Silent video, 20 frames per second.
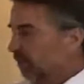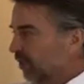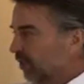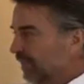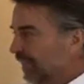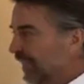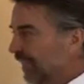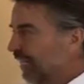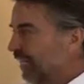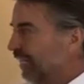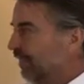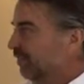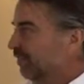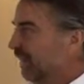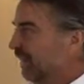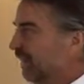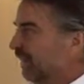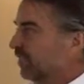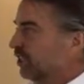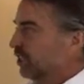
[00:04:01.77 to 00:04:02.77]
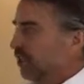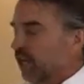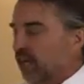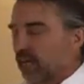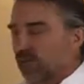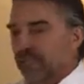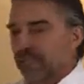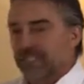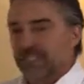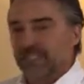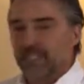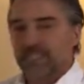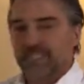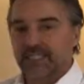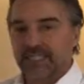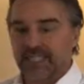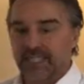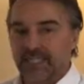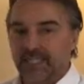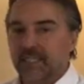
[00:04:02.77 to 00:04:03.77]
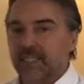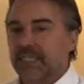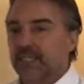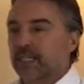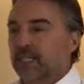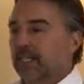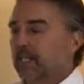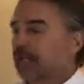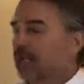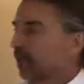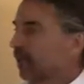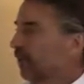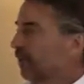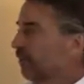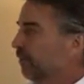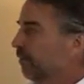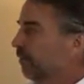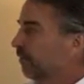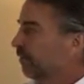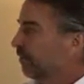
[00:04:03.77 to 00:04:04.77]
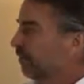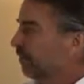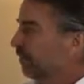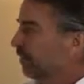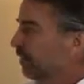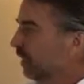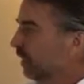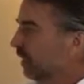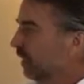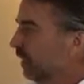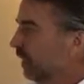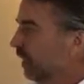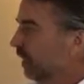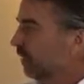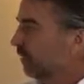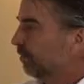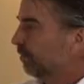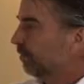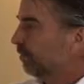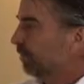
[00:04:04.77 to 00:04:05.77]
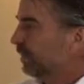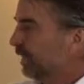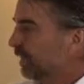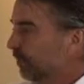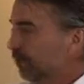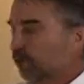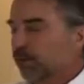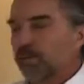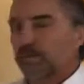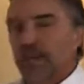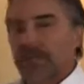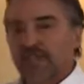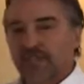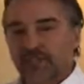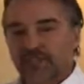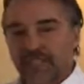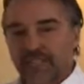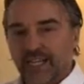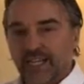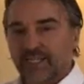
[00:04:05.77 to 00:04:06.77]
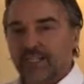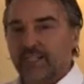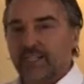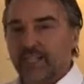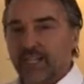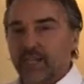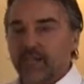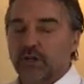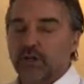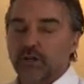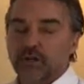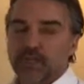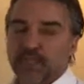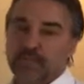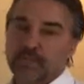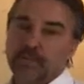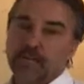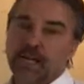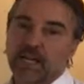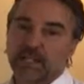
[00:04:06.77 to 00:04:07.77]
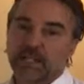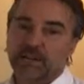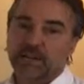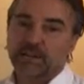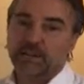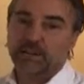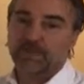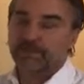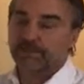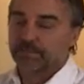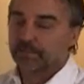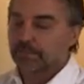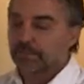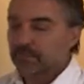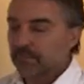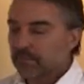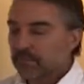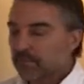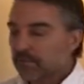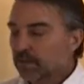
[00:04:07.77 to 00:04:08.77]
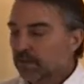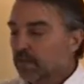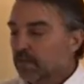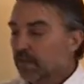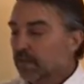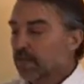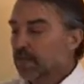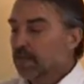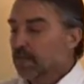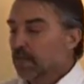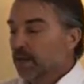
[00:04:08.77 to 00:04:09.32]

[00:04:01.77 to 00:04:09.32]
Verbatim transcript: They're taking advantage of existing um, uh, um, deep loop value cycling that occurs in the biosphere, right?